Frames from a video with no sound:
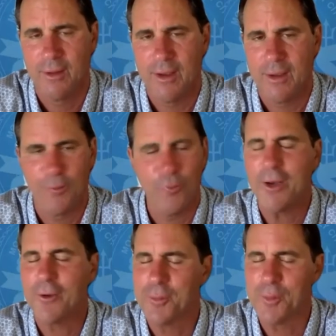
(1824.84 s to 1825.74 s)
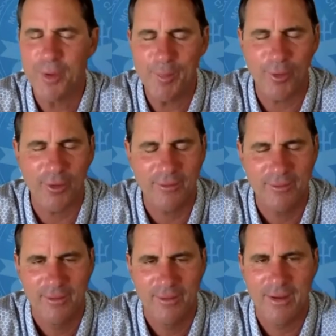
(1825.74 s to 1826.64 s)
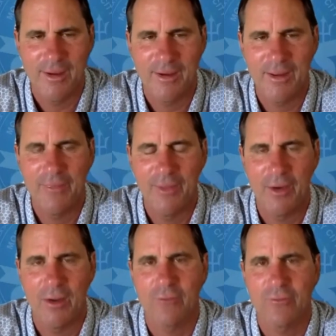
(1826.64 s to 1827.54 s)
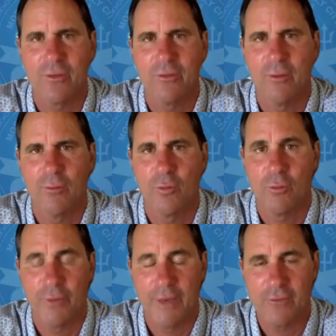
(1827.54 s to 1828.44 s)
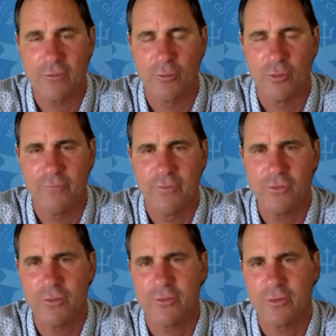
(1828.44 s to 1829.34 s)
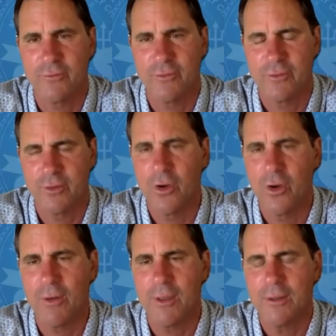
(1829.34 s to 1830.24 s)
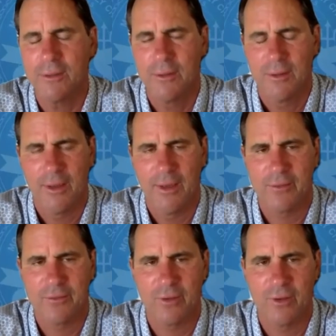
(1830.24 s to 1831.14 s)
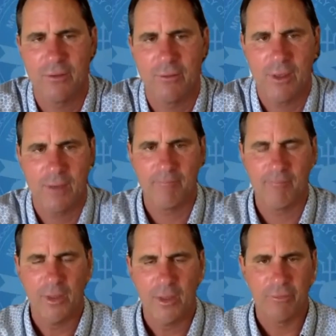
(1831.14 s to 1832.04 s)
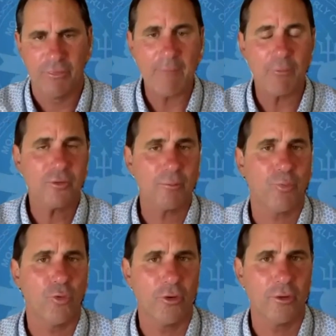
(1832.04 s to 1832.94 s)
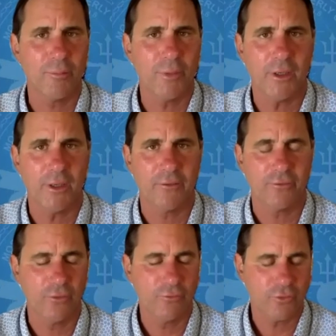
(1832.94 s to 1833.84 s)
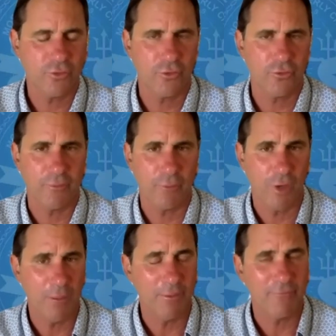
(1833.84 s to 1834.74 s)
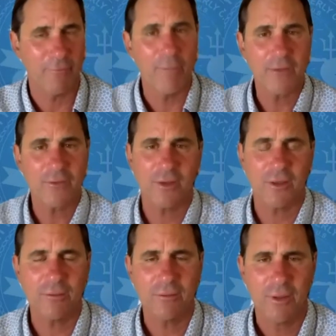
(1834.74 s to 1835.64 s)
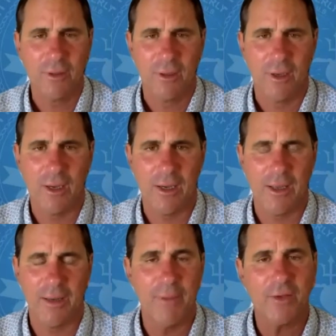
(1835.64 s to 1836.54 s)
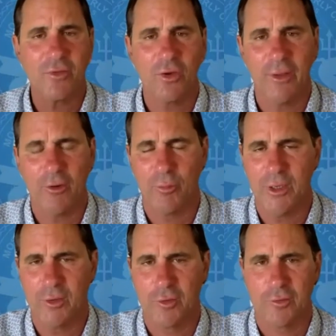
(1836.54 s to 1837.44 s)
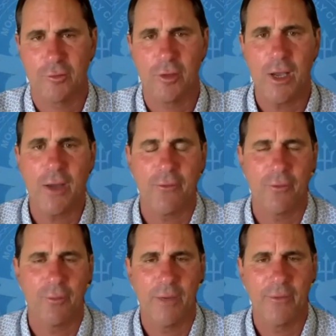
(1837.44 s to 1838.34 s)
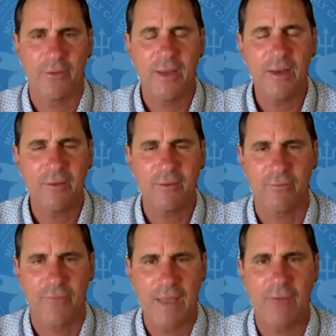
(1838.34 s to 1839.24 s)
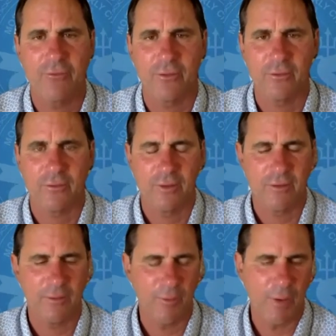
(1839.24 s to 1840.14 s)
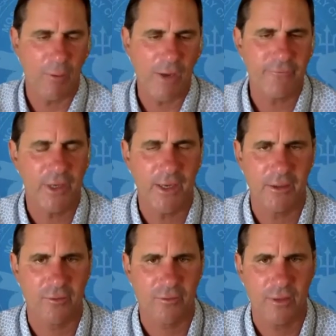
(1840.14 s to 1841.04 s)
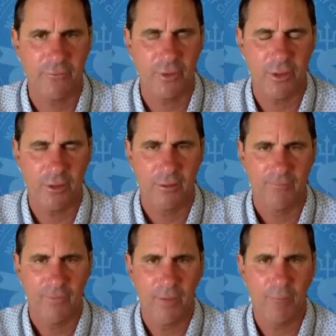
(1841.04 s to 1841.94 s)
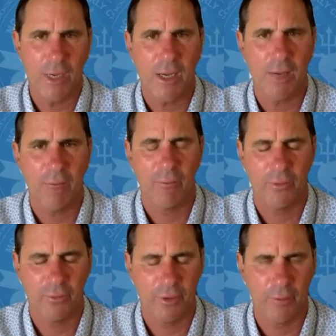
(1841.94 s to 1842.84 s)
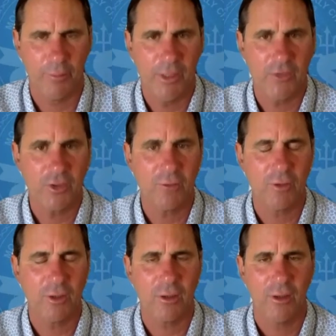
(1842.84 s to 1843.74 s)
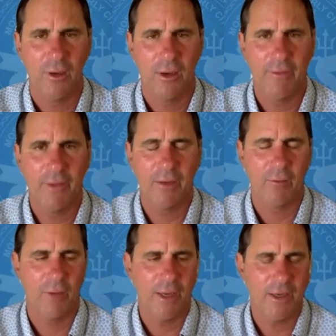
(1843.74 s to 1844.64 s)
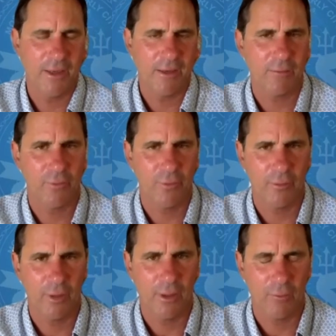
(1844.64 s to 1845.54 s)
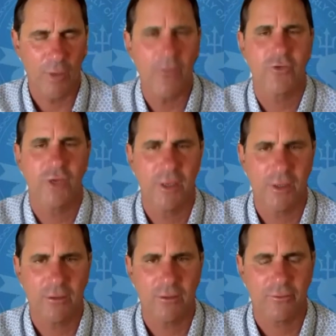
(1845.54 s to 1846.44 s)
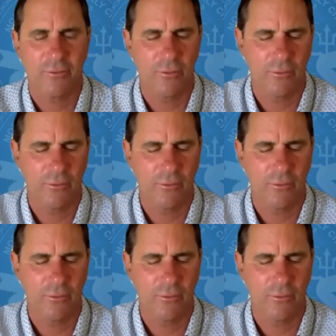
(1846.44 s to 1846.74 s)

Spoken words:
Great group of people. And then also that work with the National Marine Fisheries Service and NOAA. And so that was important because those were turtles that were coming from Mexico. And in Mexico, they were being slaughtered by the tens of thousands. That's something my wife and I had discovered in Baja when we were doing our PhD work. And then I connected with Wallace J. Nichols, who